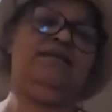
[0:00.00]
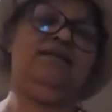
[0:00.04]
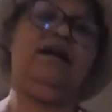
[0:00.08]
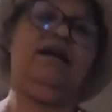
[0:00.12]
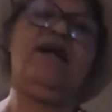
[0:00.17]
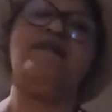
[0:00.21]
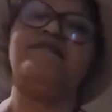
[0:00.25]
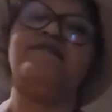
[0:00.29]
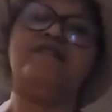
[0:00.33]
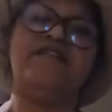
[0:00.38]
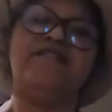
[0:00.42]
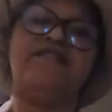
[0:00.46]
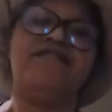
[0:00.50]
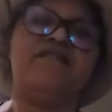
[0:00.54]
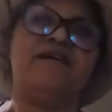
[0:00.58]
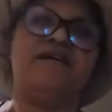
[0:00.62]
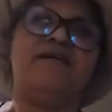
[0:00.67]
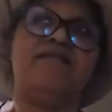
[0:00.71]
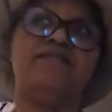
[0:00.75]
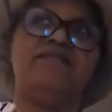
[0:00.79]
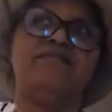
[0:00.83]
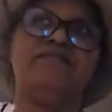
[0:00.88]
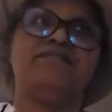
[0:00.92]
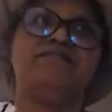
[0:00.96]
I've never.
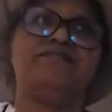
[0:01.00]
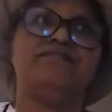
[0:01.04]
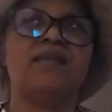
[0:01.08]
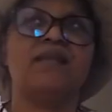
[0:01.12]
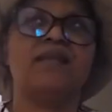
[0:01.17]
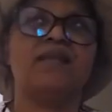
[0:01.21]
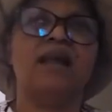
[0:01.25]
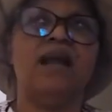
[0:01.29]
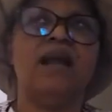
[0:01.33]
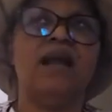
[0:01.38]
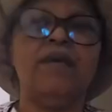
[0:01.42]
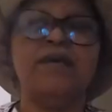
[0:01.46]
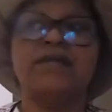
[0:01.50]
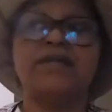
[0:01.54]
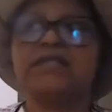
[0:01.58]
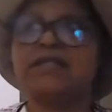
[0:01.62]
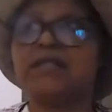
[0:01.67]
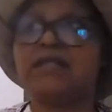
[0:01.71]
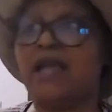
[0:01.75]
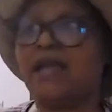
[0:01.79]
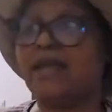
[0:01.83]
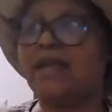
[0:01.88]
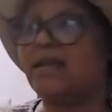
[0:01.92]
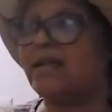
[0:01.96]
I was
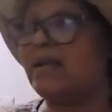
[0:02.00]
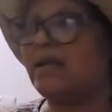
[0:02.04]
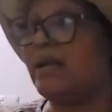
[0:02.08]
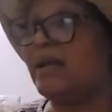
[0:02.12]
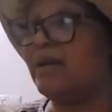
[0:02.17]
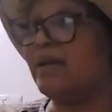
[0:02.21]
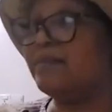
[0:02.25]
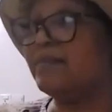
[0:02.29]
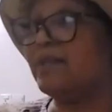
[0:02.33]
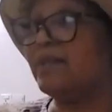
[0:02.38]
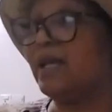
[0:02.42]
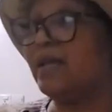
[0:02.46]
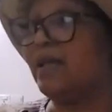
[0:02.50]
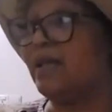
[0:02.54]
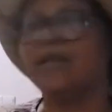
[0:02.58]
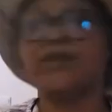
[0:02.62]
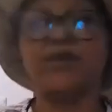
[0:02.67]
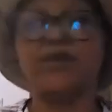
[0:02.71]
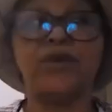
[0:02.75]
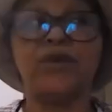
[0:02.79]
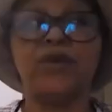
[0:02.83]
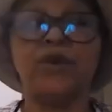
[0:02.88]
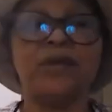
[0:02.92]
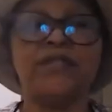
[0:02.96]
like, I
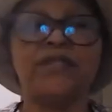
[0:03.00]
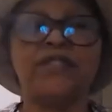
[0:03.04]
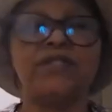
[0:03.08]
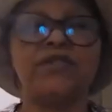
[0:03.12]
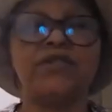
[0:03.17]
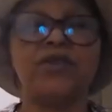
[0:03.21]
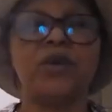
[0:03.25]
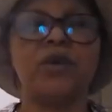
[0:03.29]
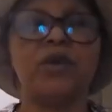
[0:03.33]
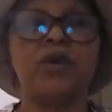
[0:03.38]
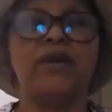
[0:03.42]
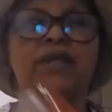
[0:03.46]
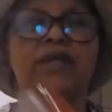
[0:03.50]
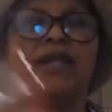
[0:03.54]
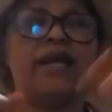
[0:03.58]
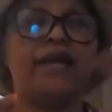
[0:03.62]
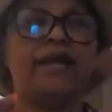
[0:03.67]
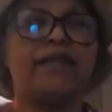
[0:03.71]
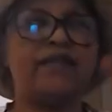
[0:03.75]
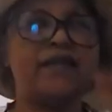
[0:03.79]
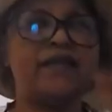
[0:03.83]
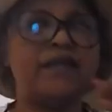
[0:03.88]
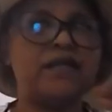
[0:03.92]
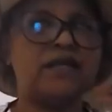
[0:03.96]
don't know what is going on. I
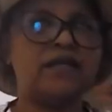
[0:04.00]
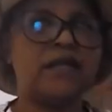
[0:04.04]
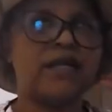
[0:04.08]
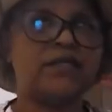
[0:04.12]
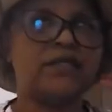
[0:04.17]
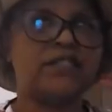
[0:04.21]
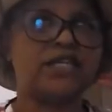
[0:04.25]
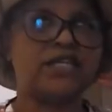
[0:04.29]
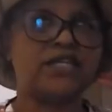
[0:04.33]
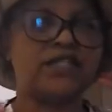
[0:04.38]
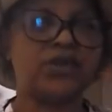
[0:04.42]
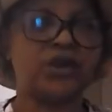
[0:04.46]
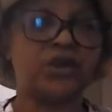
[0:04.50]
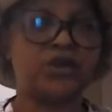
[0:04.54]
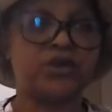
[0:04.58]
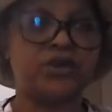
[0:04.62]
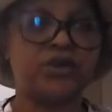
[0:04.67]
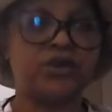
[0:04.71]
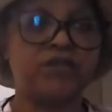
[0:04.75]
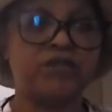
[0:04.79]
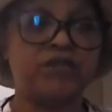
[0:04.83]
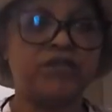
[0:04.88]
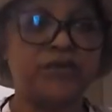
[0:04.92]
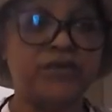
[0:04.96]
think I just got
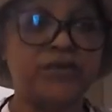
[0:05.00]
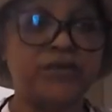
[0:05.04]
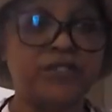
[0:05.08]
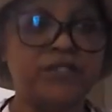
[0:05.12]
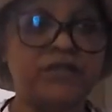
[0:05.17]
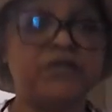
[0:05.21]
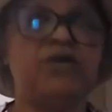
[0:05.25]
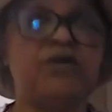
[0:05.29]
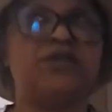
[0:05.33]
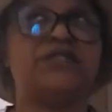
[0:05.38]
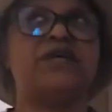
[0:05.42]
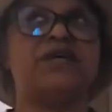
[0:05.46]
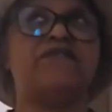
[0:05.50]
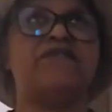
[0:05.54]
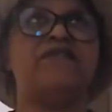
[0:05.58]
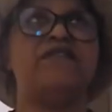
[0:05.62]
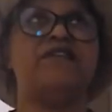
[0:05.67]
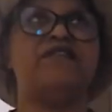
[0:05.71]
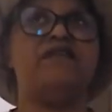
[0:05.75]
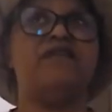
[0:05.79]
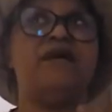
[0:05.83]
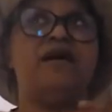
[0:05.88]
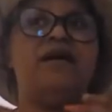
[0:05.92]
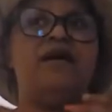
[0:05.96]
confused because I've
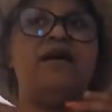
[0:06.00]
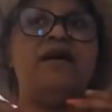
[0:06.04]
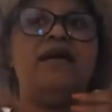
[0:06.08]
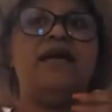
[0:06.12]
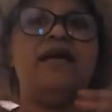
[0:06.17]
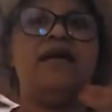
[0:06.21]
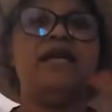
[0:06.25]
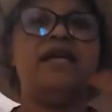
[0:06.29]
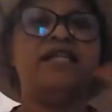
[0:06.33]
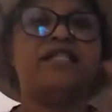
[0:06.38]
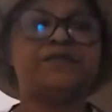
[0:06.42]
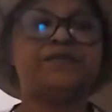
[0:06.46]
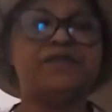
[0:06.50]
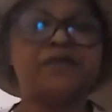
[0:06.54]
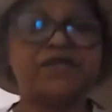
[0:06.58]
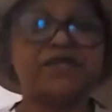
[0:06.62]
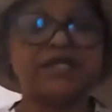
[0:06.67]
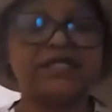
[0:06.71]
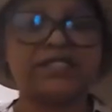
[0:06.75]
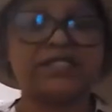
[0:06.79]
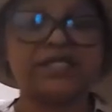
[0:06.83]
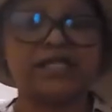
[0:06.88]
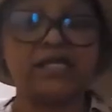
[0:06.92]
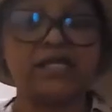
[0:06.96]
never
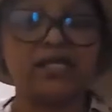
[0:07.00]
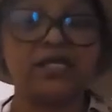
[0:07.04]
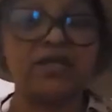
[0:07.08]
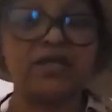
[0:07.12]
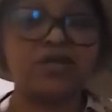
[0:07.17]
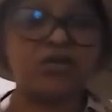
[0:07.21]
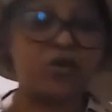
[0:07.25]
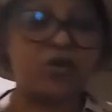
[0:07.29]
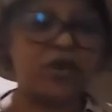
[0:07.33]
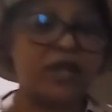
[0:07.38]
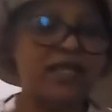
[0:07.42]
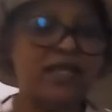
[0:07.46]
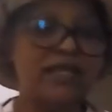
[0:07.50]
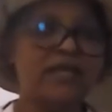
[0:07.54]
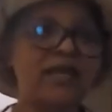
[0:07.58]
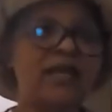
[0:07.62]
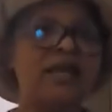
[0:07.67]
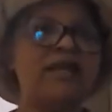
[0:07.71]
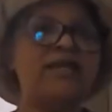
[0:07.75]
experienced any earthquake.